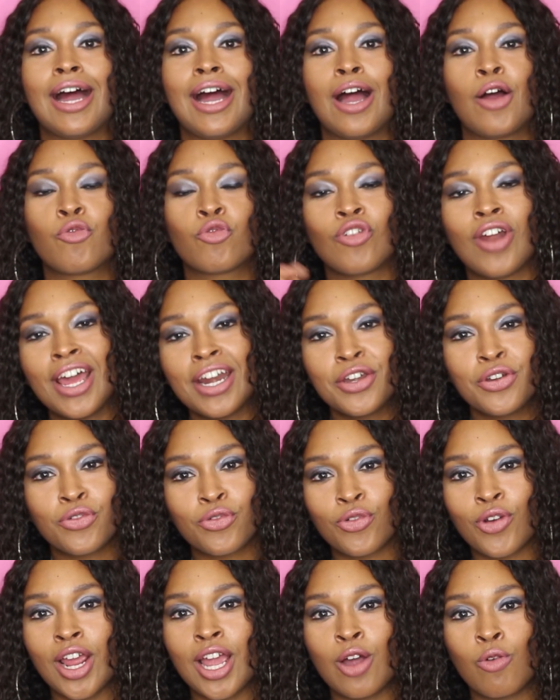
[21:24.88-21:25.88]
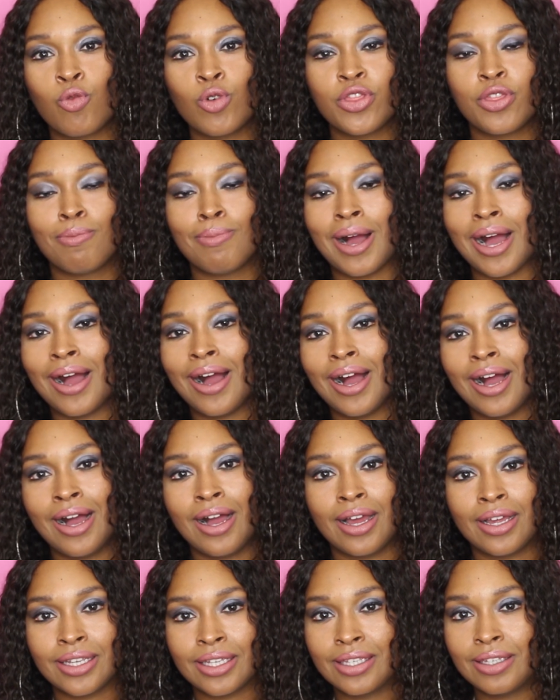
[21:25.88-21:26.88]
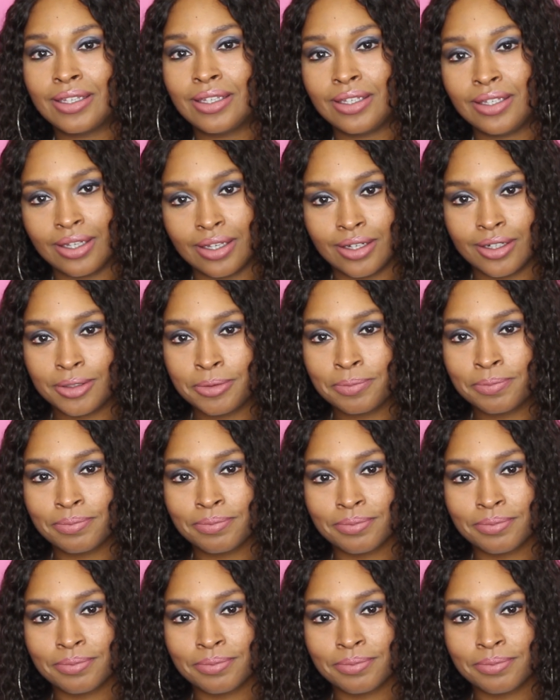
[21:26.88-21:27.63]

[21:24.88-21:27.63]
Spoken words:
I'm riding around with my aunt Kia,